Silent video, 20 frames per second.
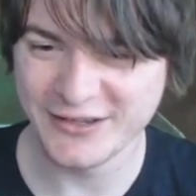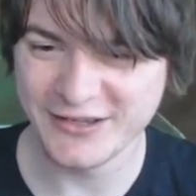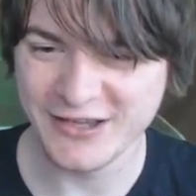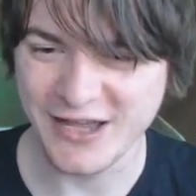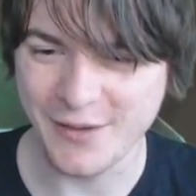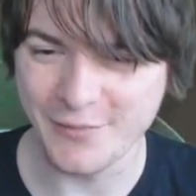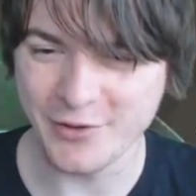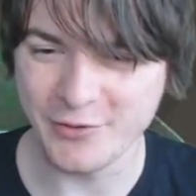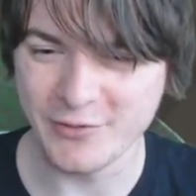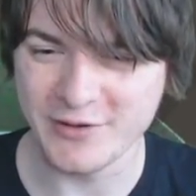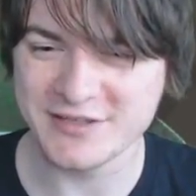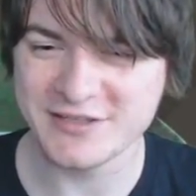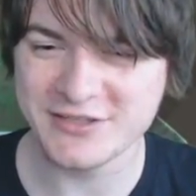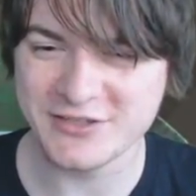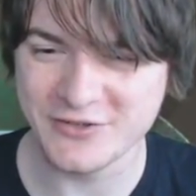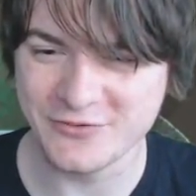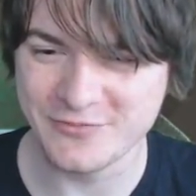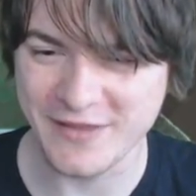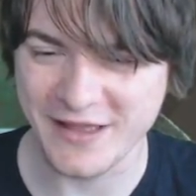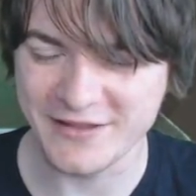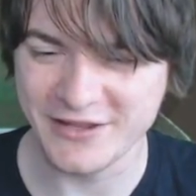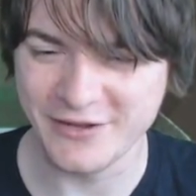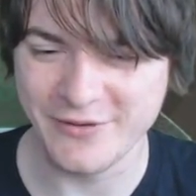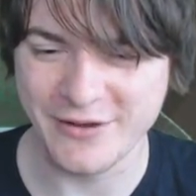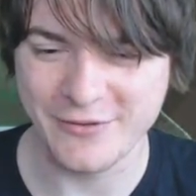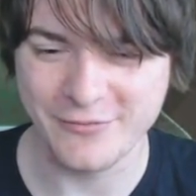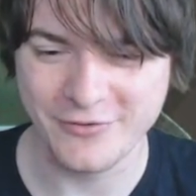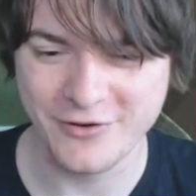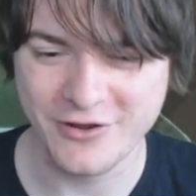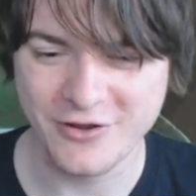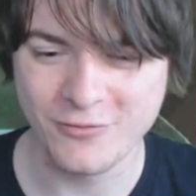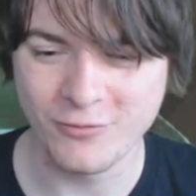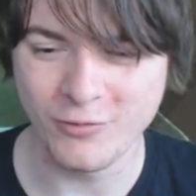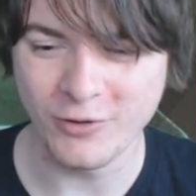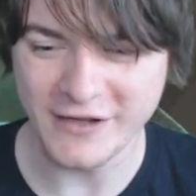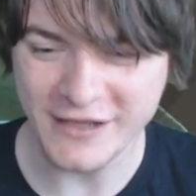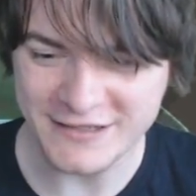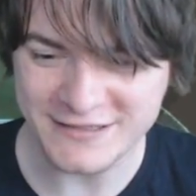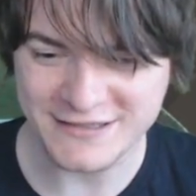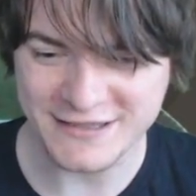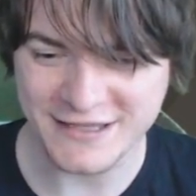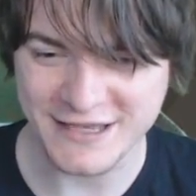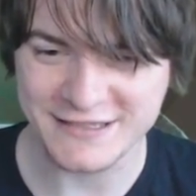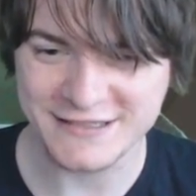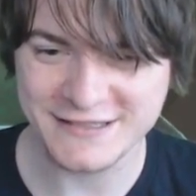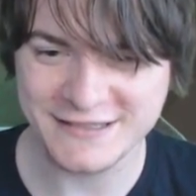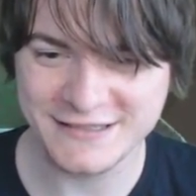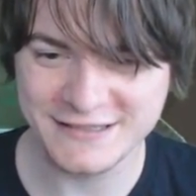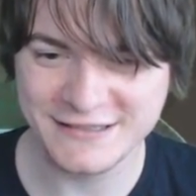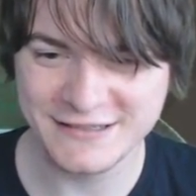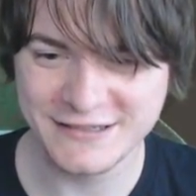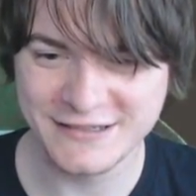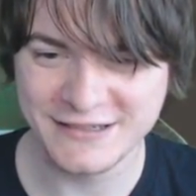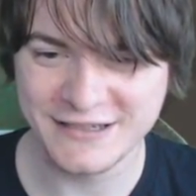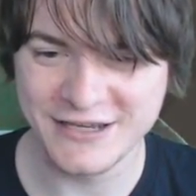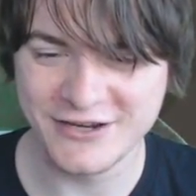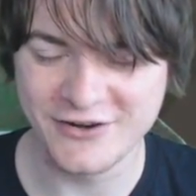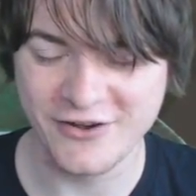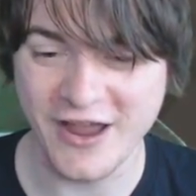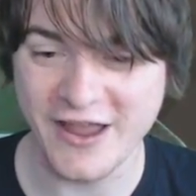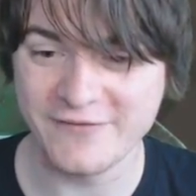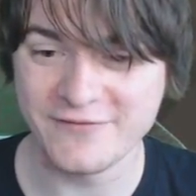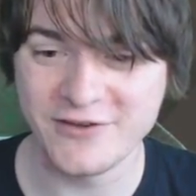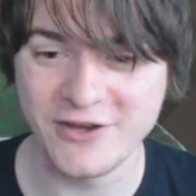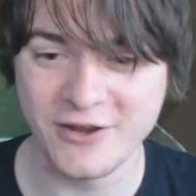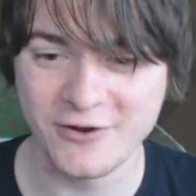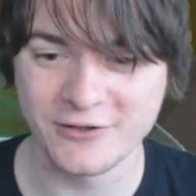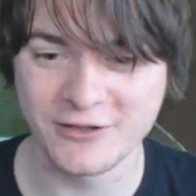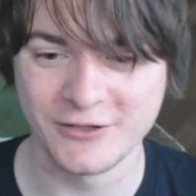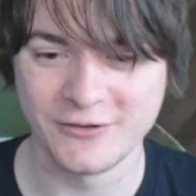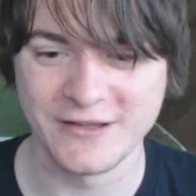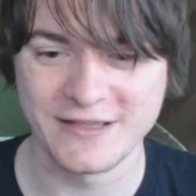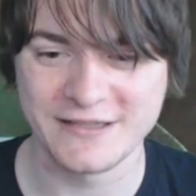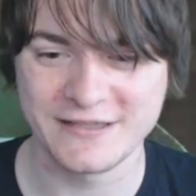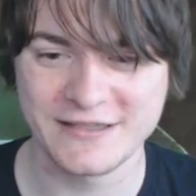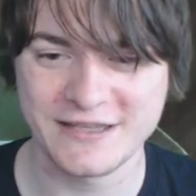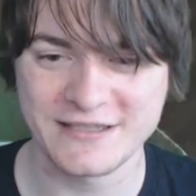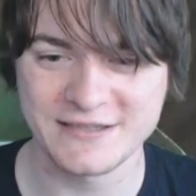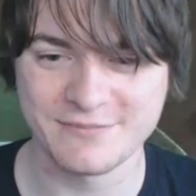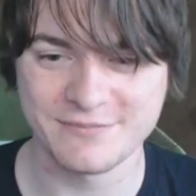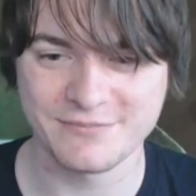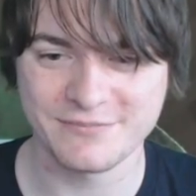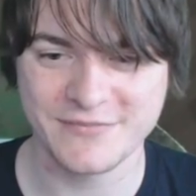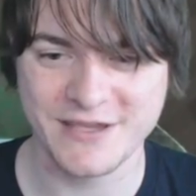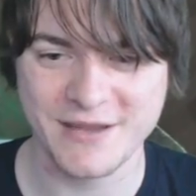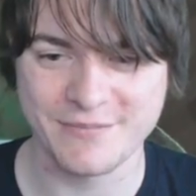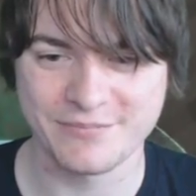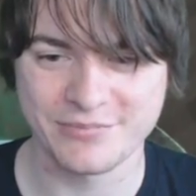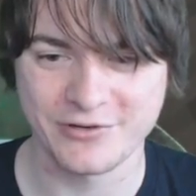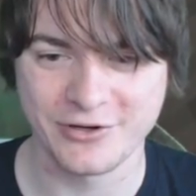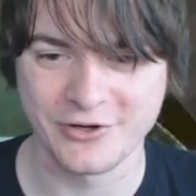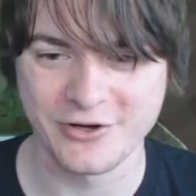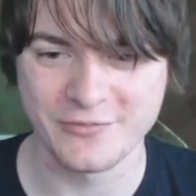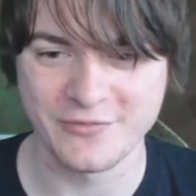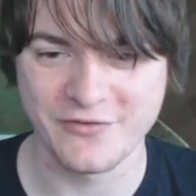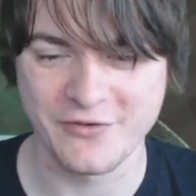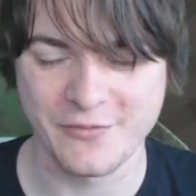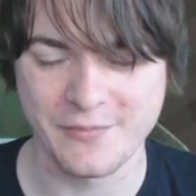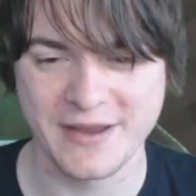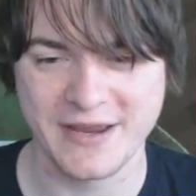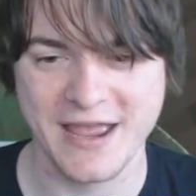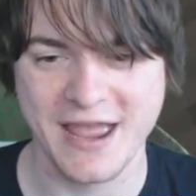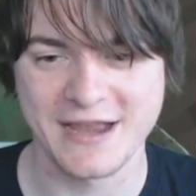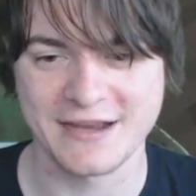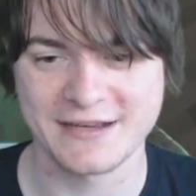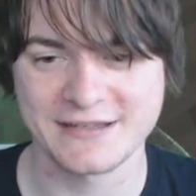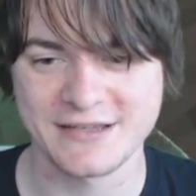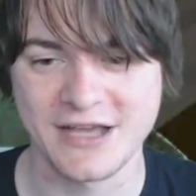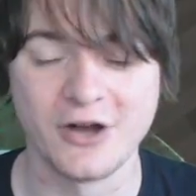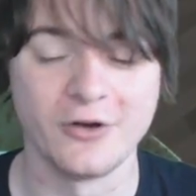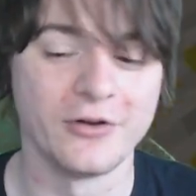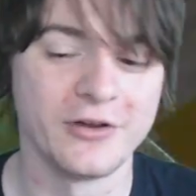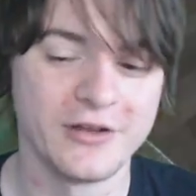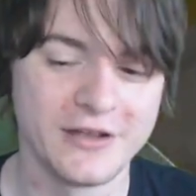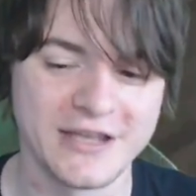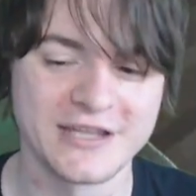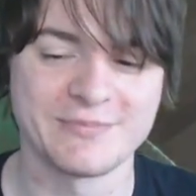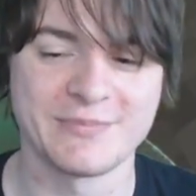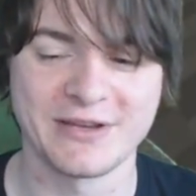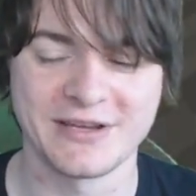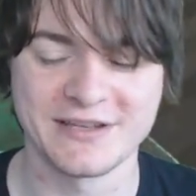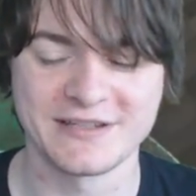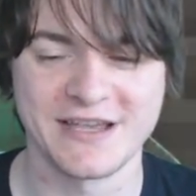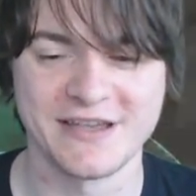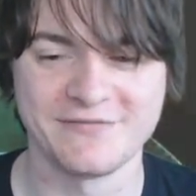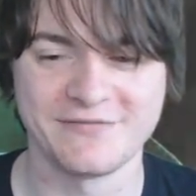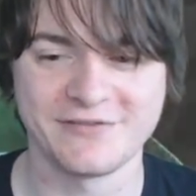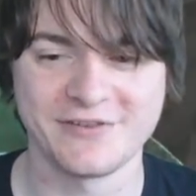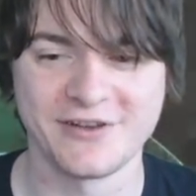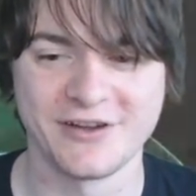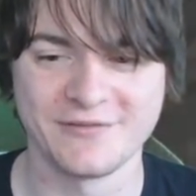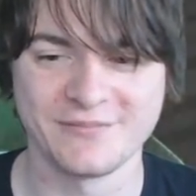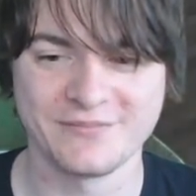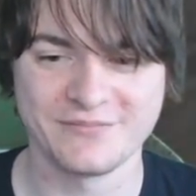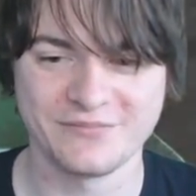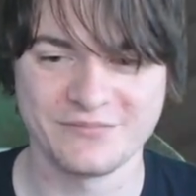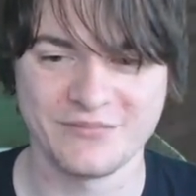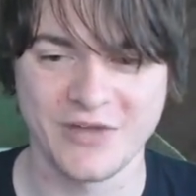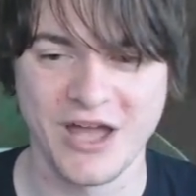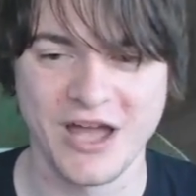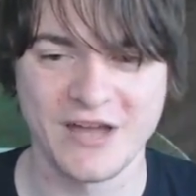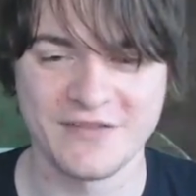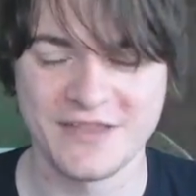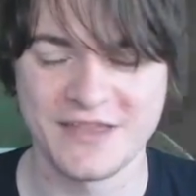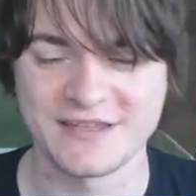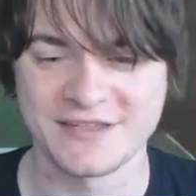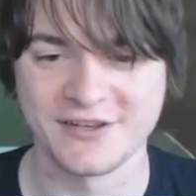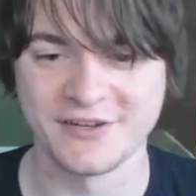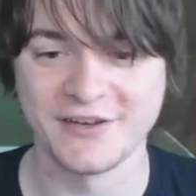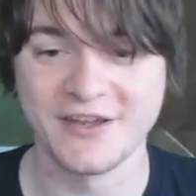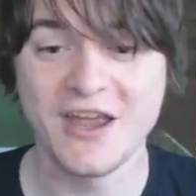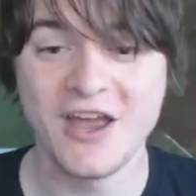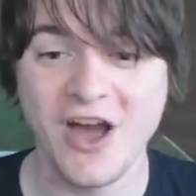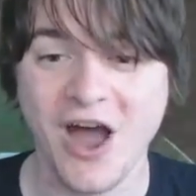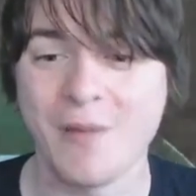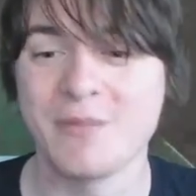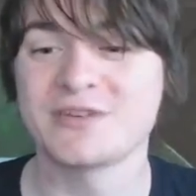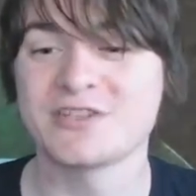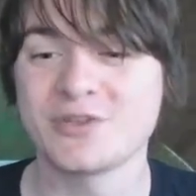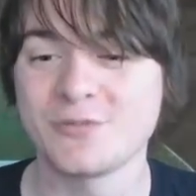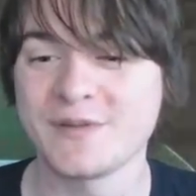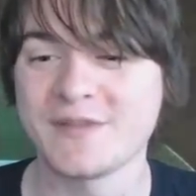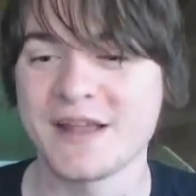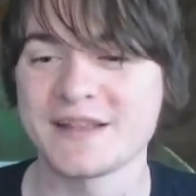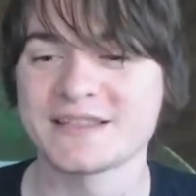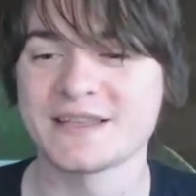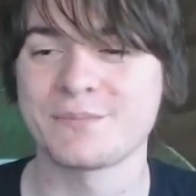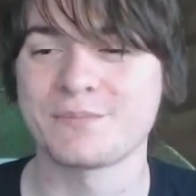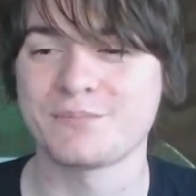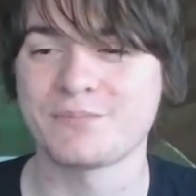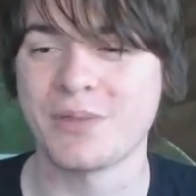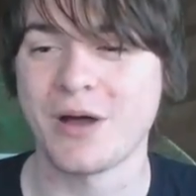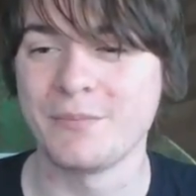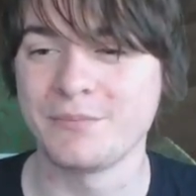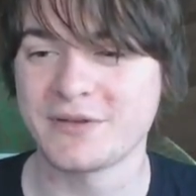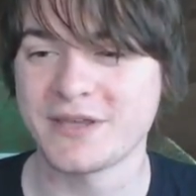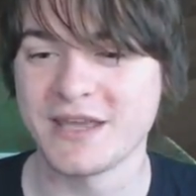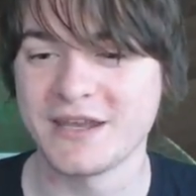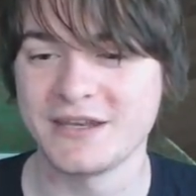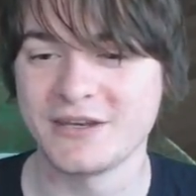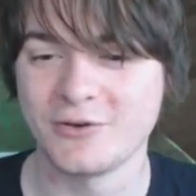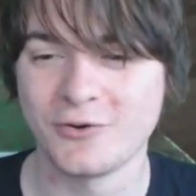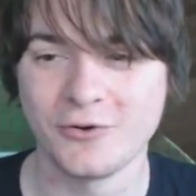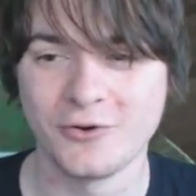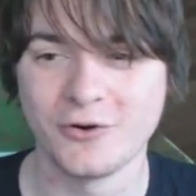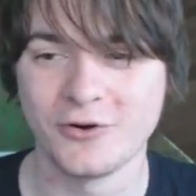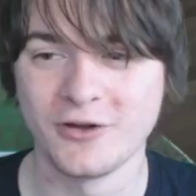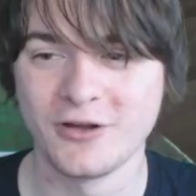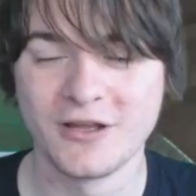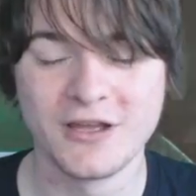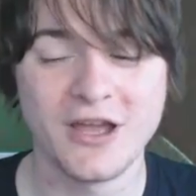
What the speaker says: I'm going to assume that, no, what is this? You know, I have no clue. It doesn't get broken with a pickaxe. Oh, it's because I've got this on. I'm assuming that's a pumpkin ore.